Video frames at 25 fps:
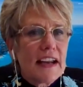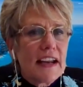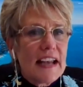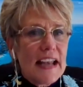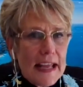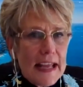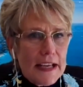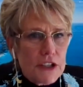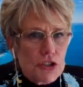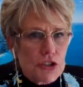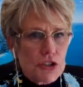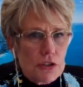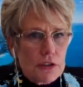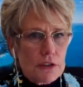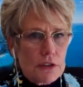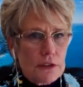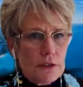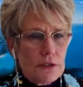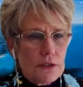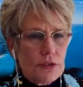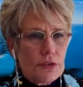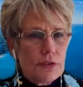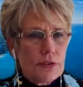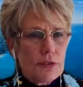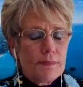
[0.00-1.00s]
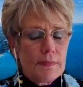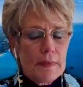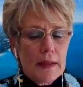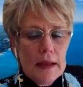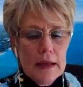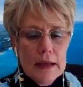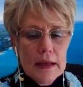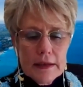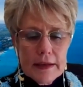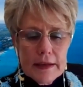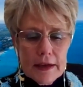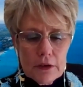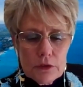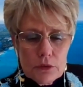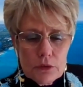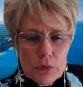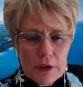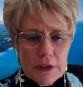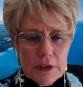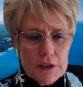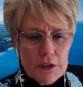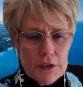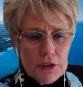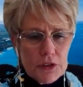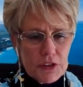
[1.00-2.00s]
connections. Now,
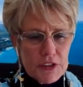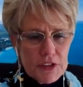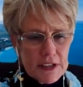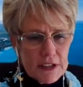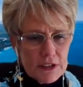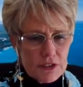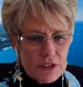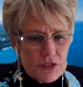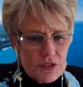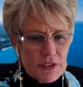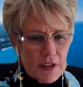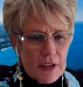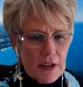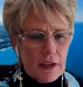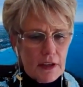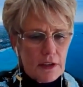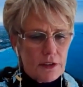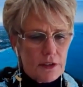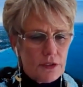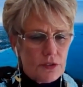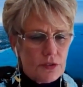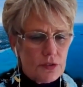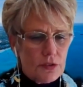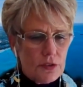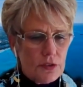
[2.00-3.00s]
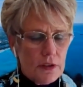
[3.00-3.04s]
one of the things that,